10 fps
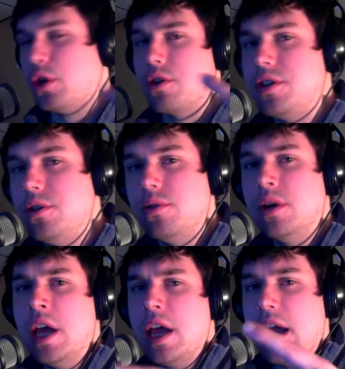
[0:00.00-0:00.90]
or you
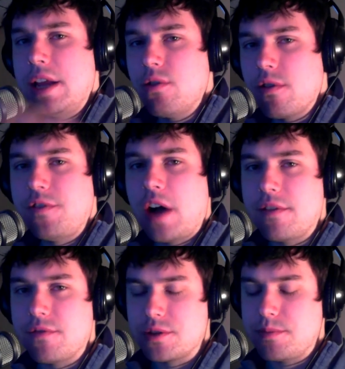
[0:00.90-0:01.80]
and your
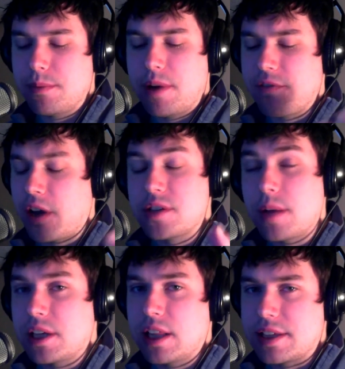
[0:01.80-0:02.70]
five versus me and my five,
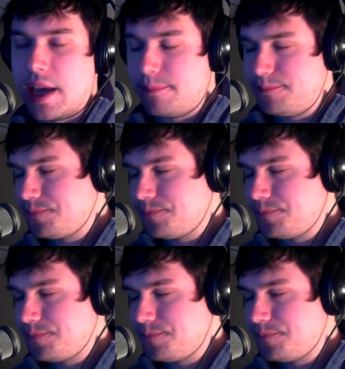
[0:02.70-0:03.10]
something like that.